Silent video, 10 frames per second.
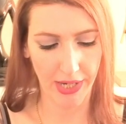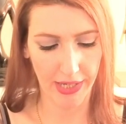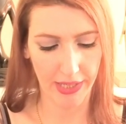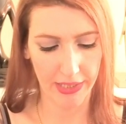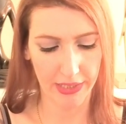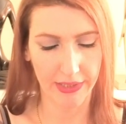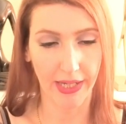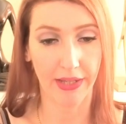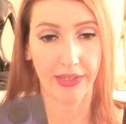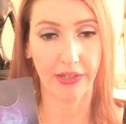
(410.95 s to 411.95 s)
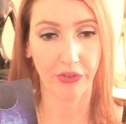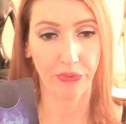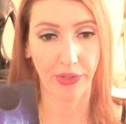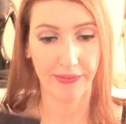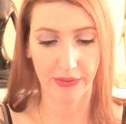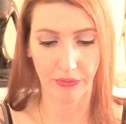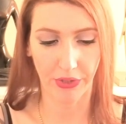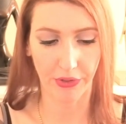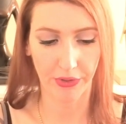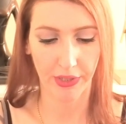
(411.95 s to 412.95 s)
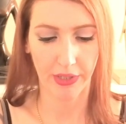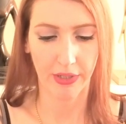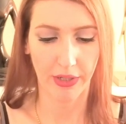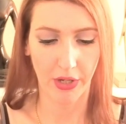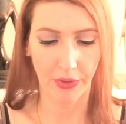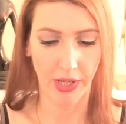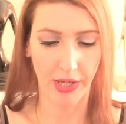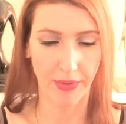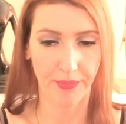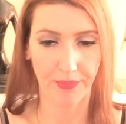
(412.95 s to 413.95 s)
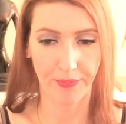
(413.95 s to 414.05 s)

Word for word: and uh, yeah, they're defensive here. Okay.